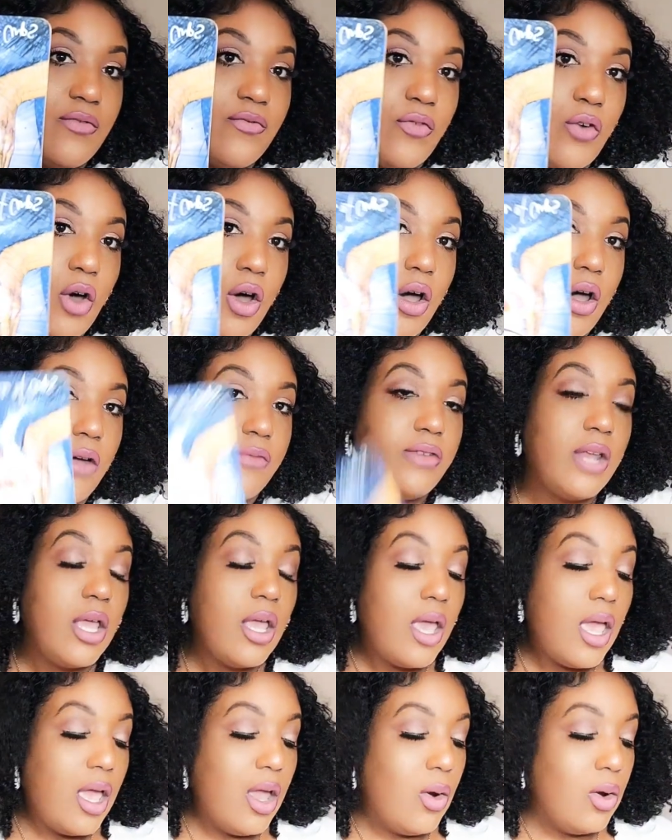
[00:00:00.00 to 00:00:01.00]
involved
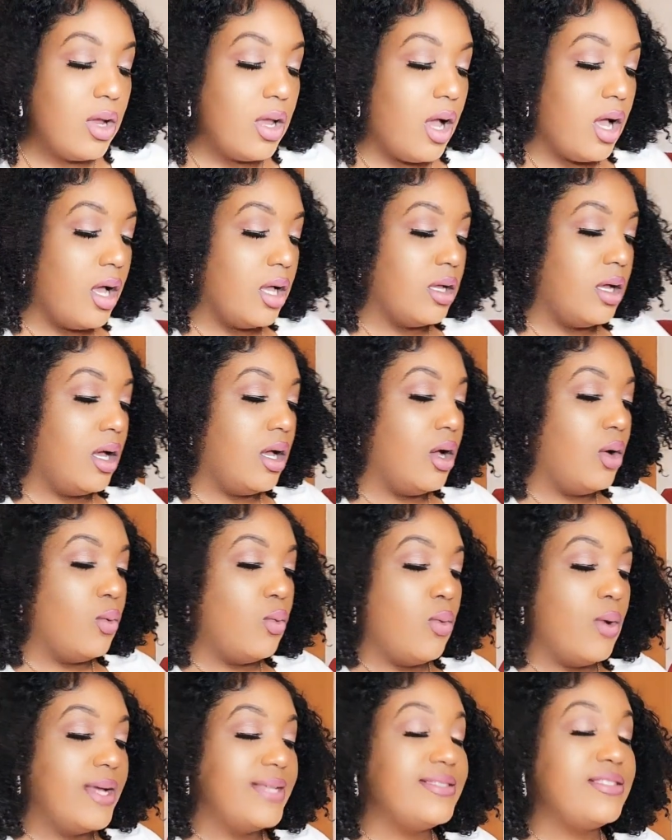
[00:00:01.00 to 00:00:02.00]
in
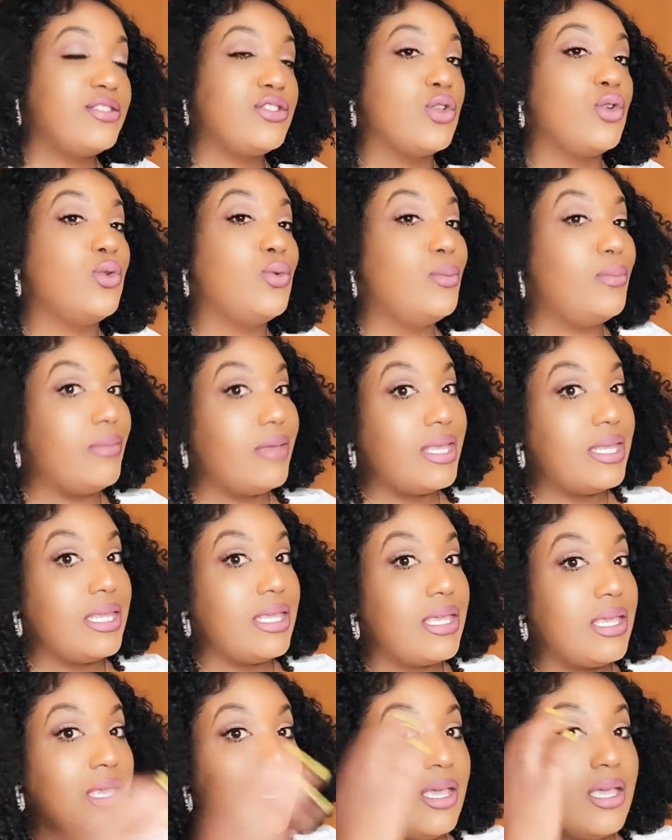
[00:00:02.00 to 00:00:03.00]
one too
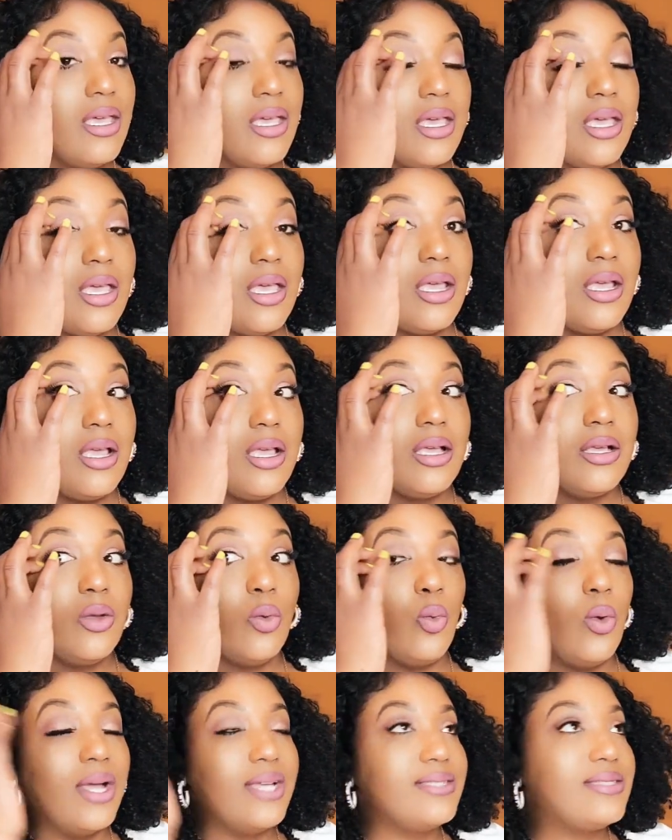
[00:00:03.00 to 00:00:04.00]
many
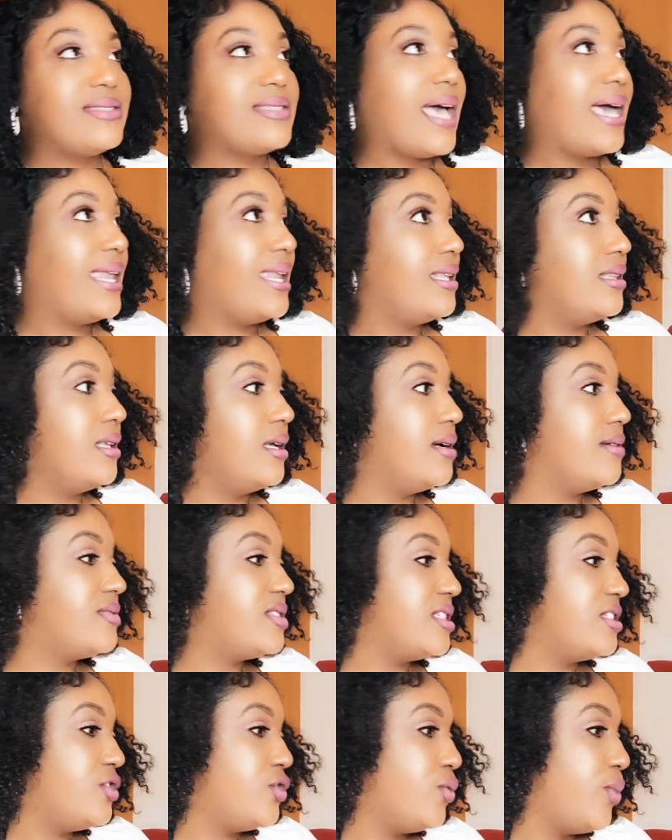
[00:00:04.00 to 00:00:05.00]
one-sided love
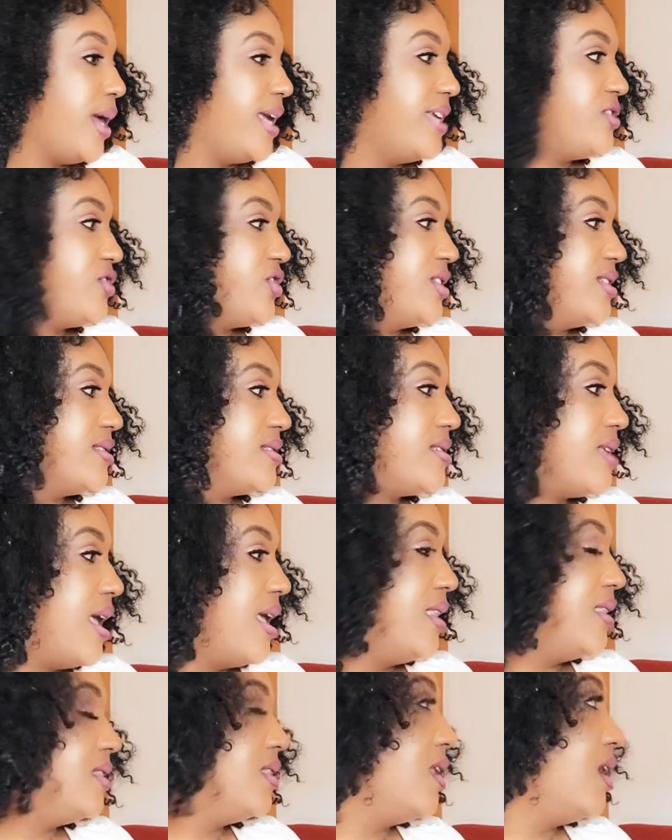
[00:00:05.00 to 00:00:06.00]
situations.
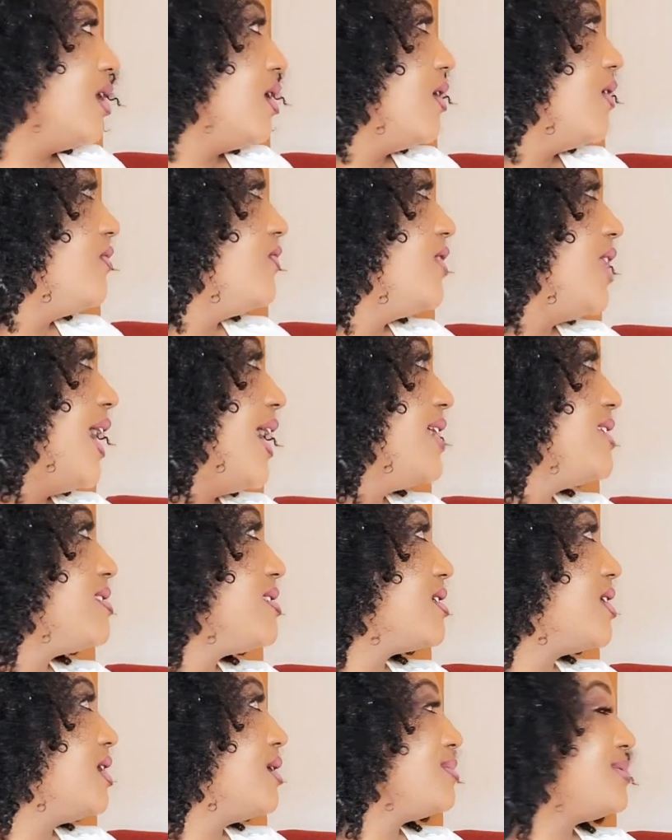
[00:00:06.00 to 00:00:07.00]
And love, the Ace
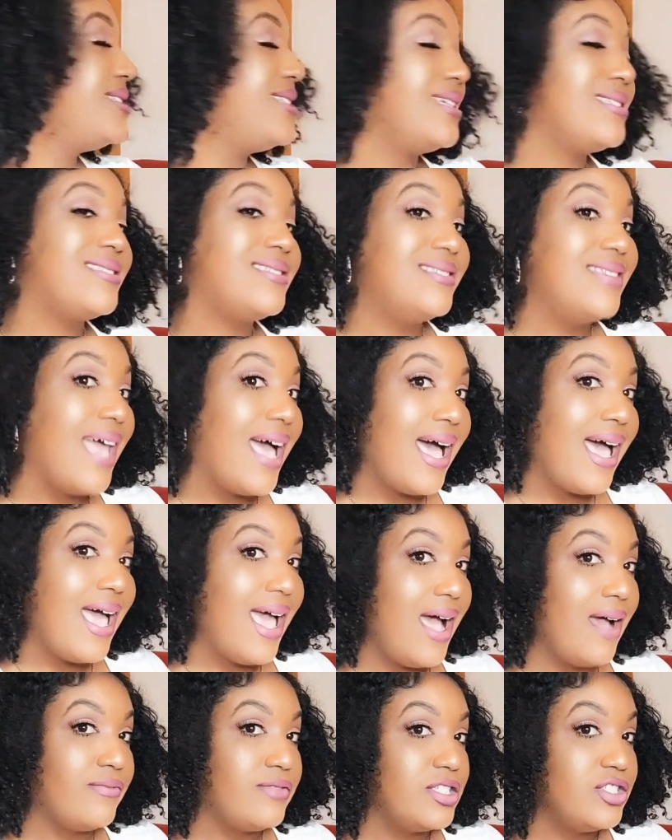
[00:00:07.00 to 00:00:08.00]
of Cups does not
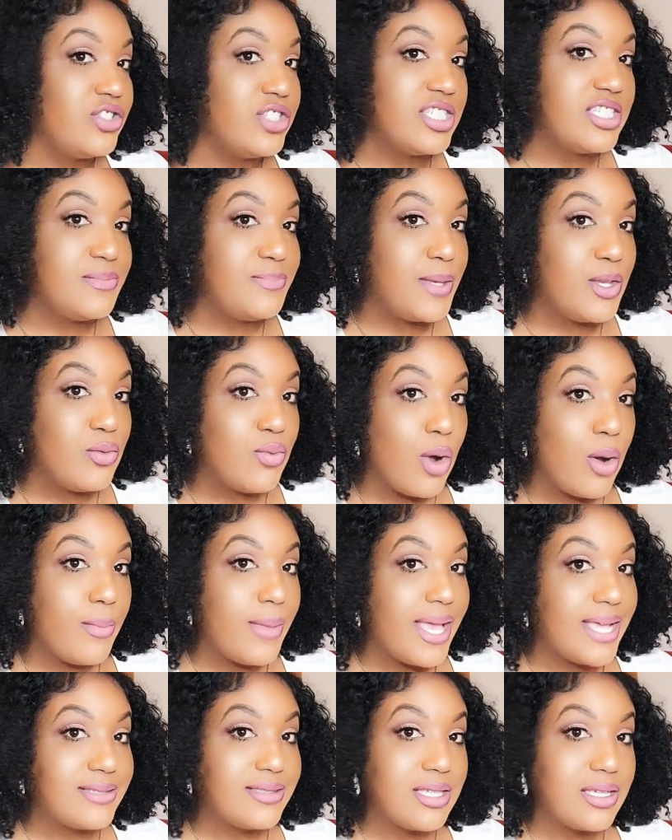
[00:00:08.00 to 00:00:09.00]
have to just be
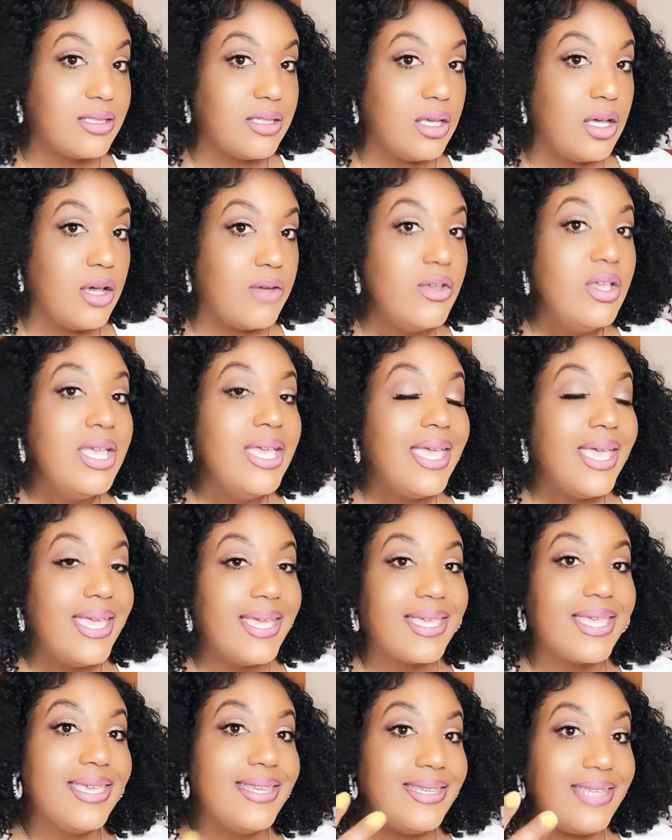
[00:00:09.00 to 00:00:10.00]
romantic love.
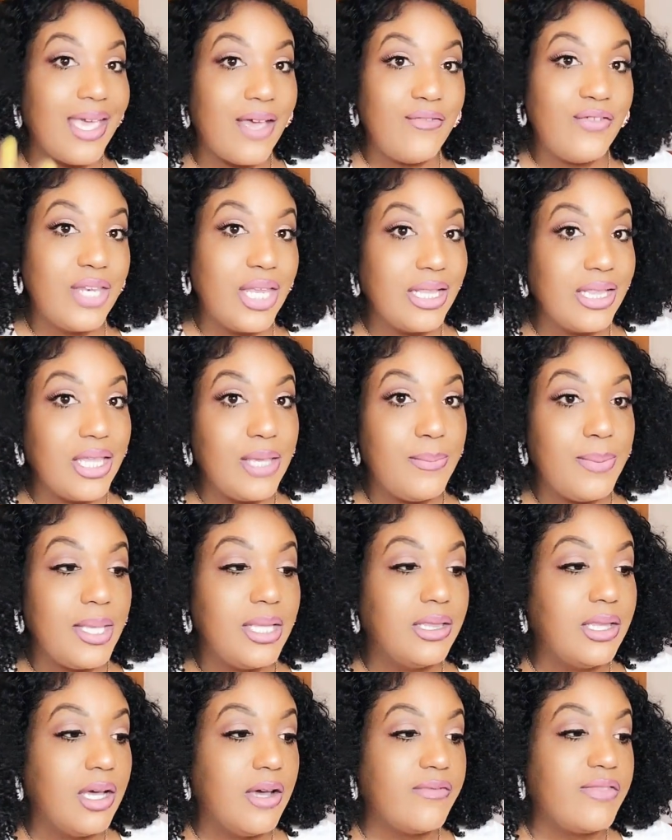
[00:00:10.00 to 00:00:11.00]
It can definitely
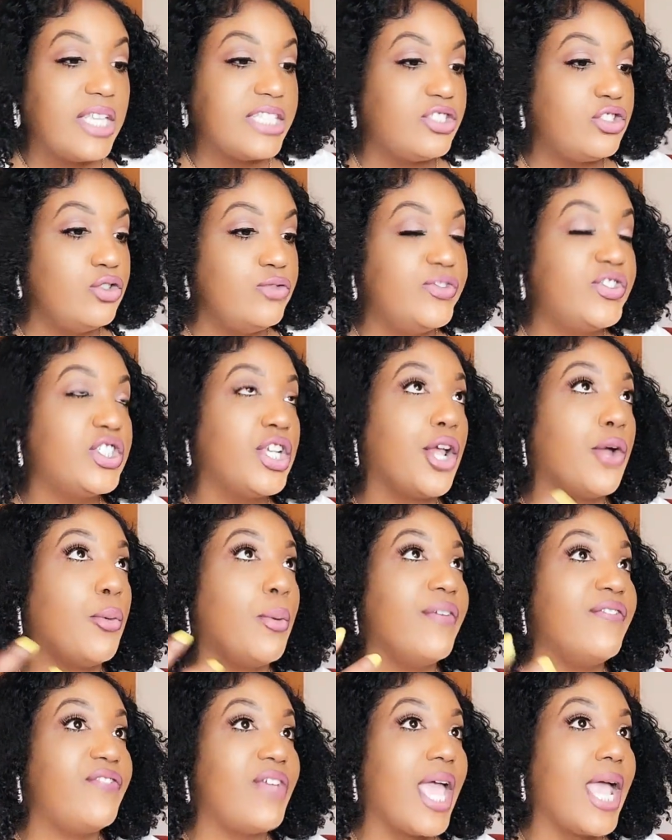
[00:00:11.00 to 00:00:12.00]
be love that you share
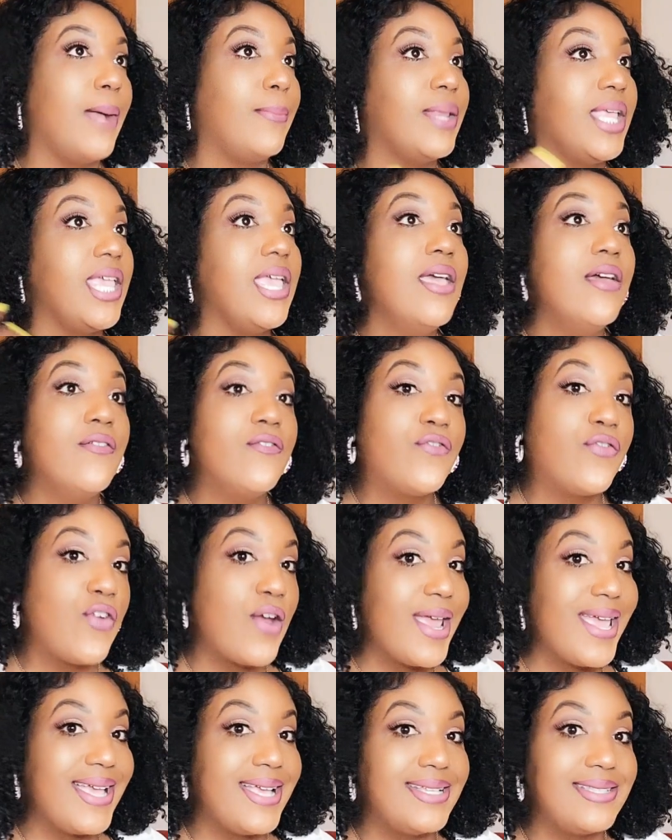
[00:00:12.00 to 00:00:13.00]
with family,
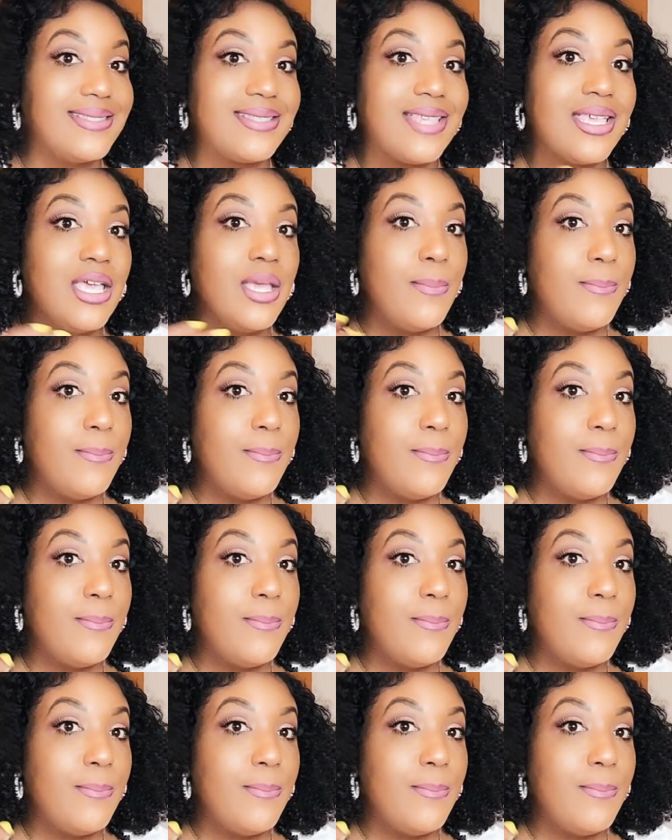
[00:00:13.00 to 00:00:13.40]
friends.